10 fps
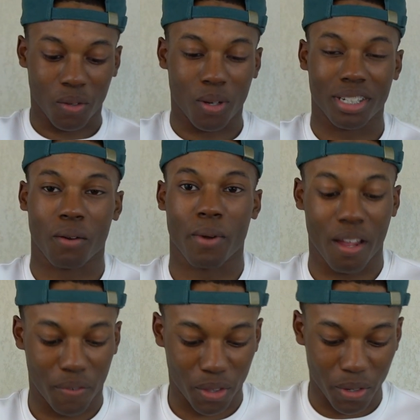the ones I
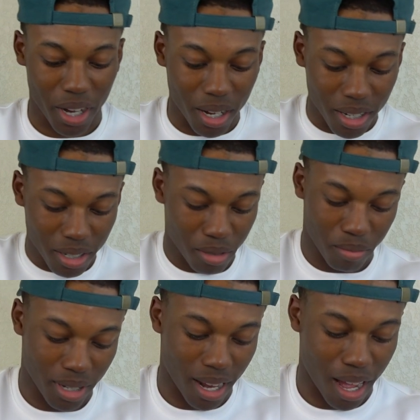ran for 300.
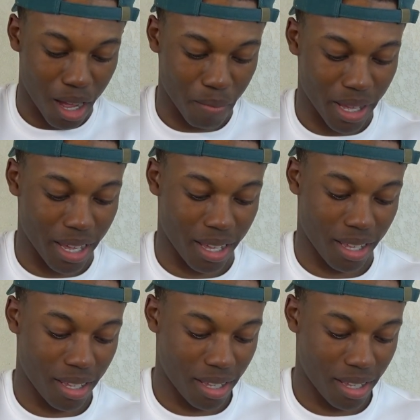Nah, man.